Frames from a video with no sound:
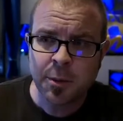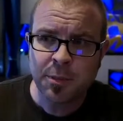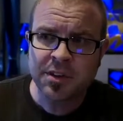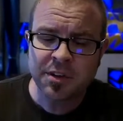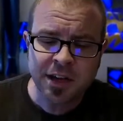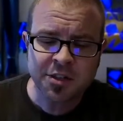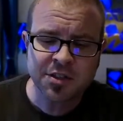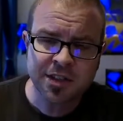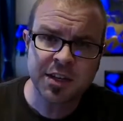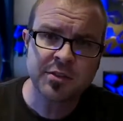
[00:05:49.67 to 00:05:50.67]
but they're
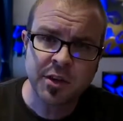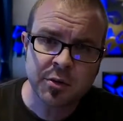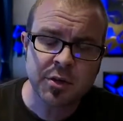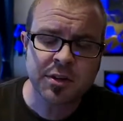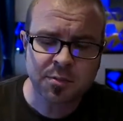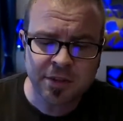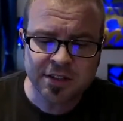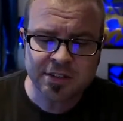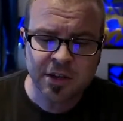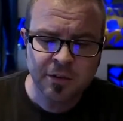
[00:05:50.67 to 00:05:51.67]
actually kind of lowering the
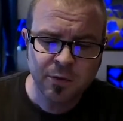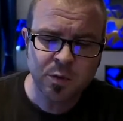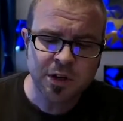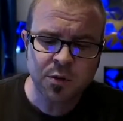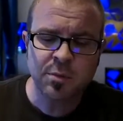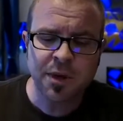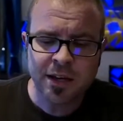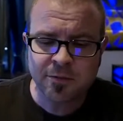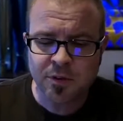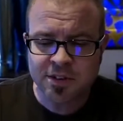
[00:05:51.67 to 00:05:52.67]
price for what you would
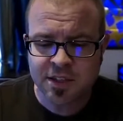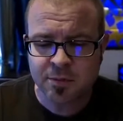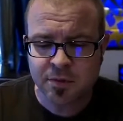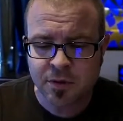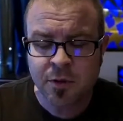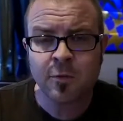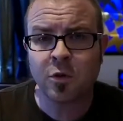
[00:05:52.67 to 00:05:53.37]
pay, for example,